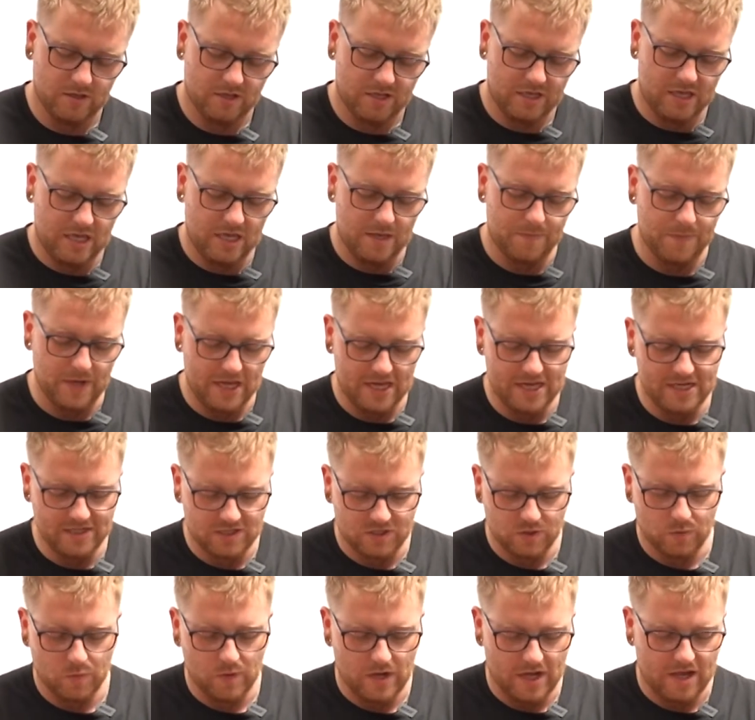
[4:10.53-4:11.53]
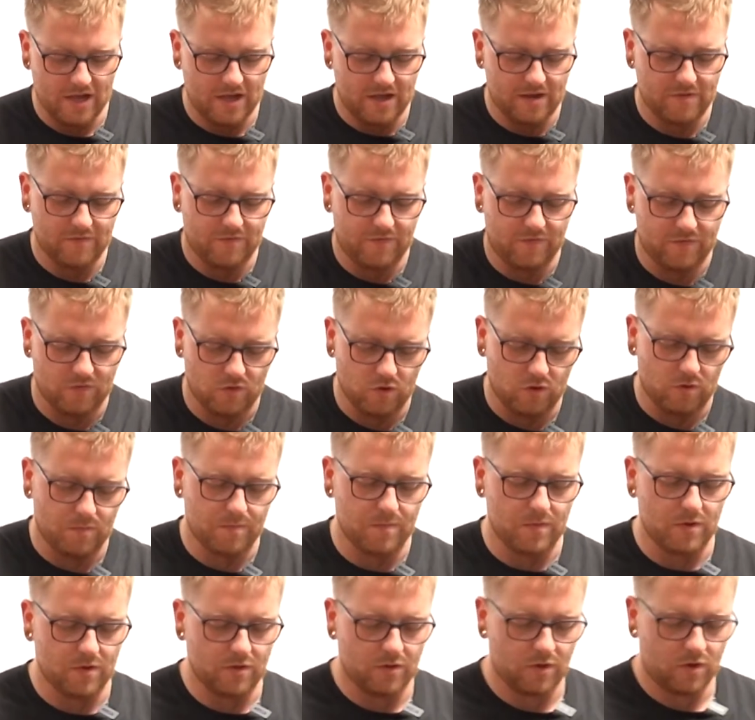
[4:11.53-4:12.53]
keep heat away
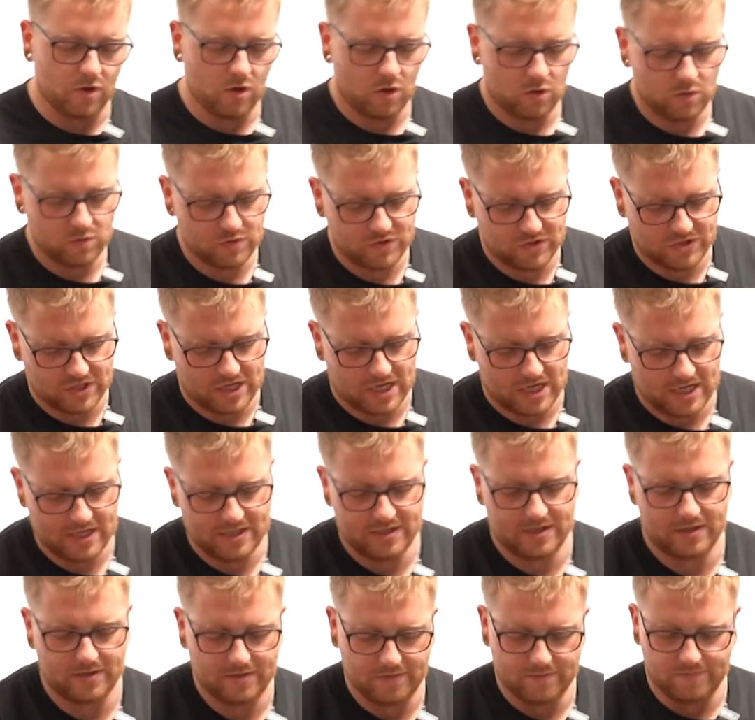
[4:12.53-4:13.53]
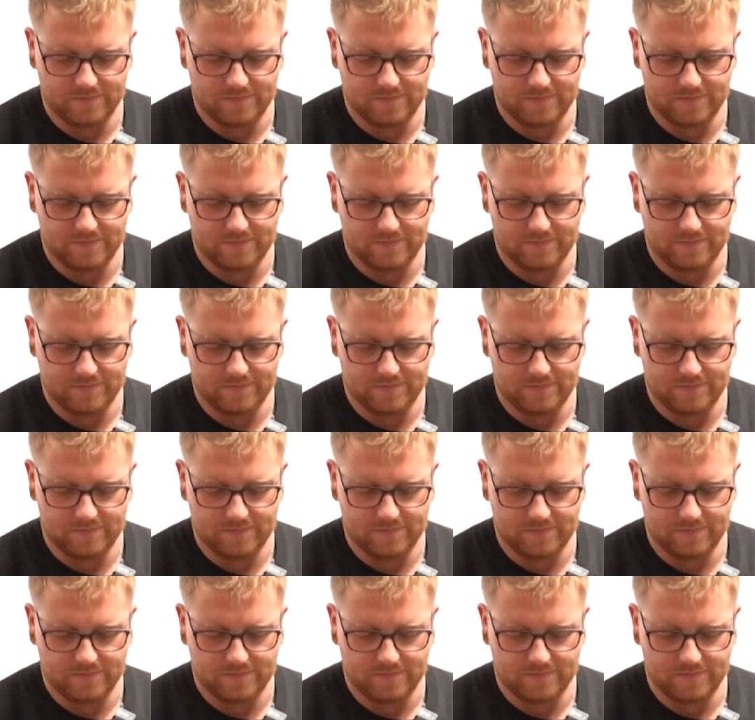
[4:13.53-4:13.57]
from the cold side.